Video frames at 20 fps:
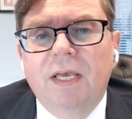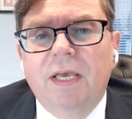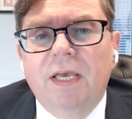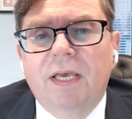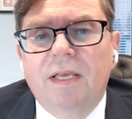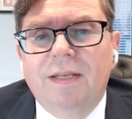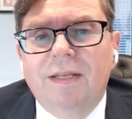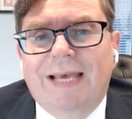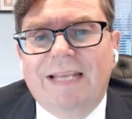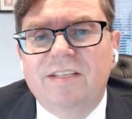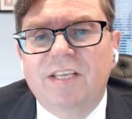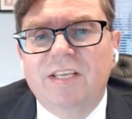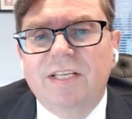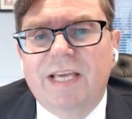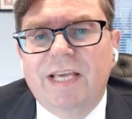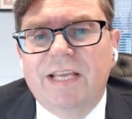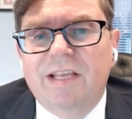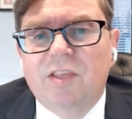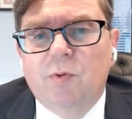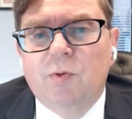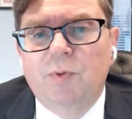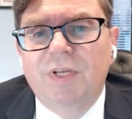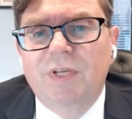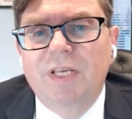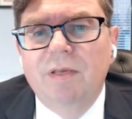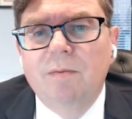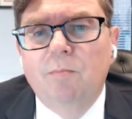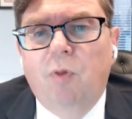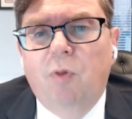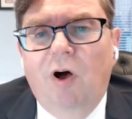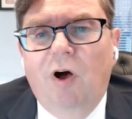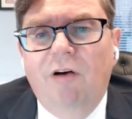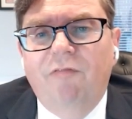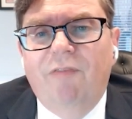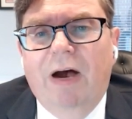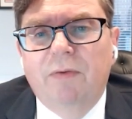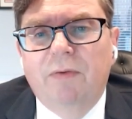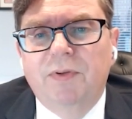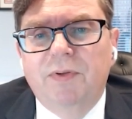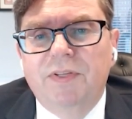in 1983, Paul
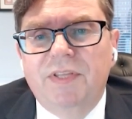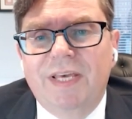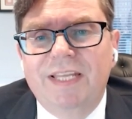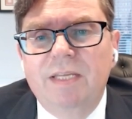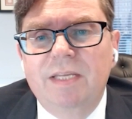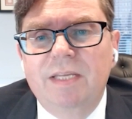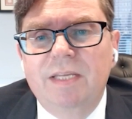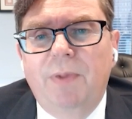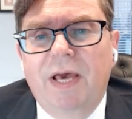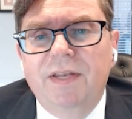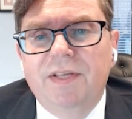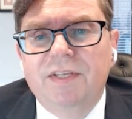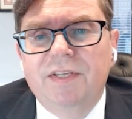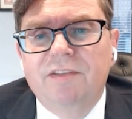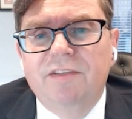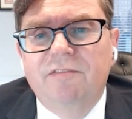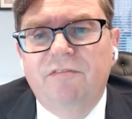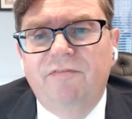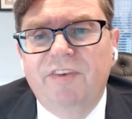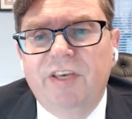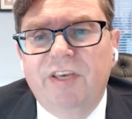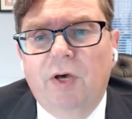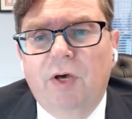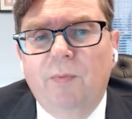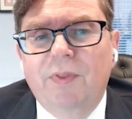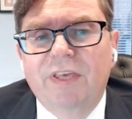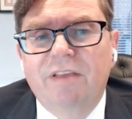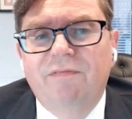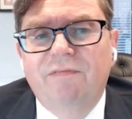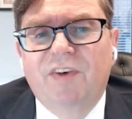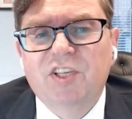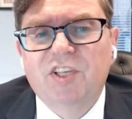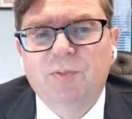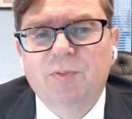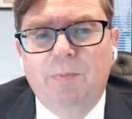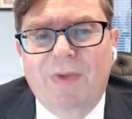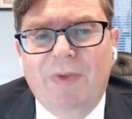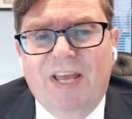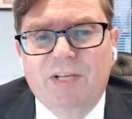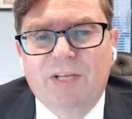founded the independent fee-only
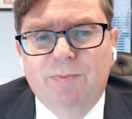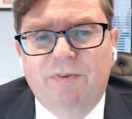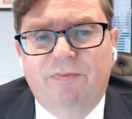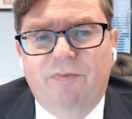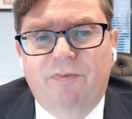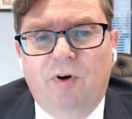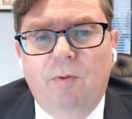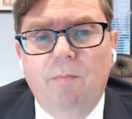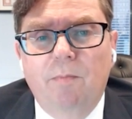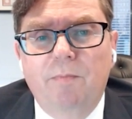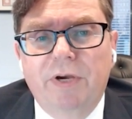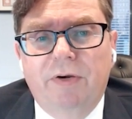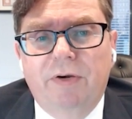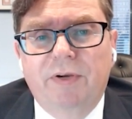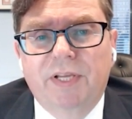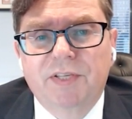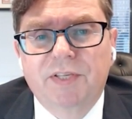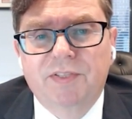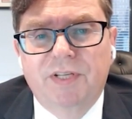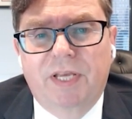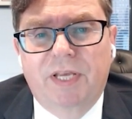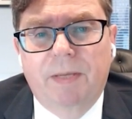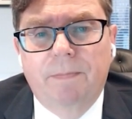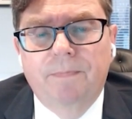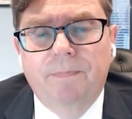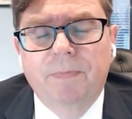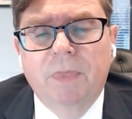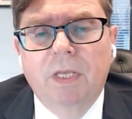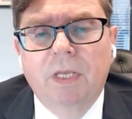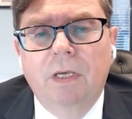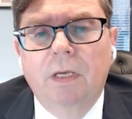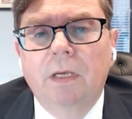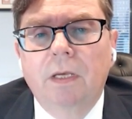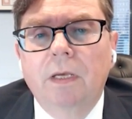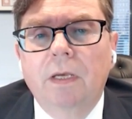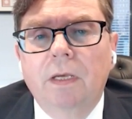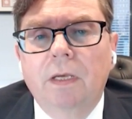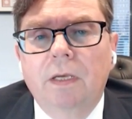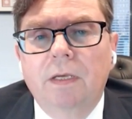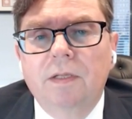investment management firm bearing his name.
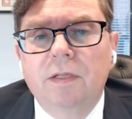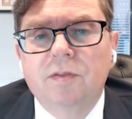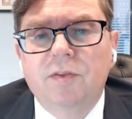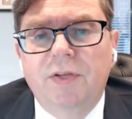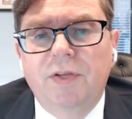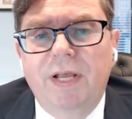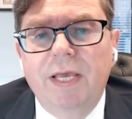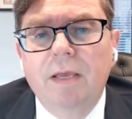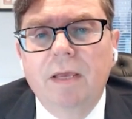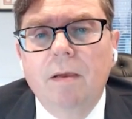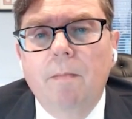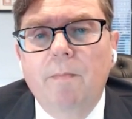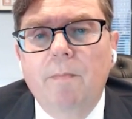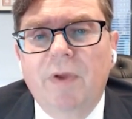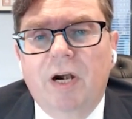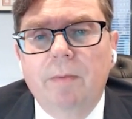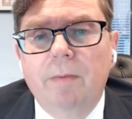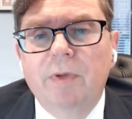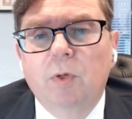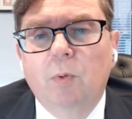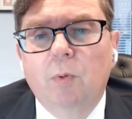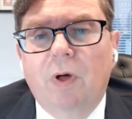Today, Merriman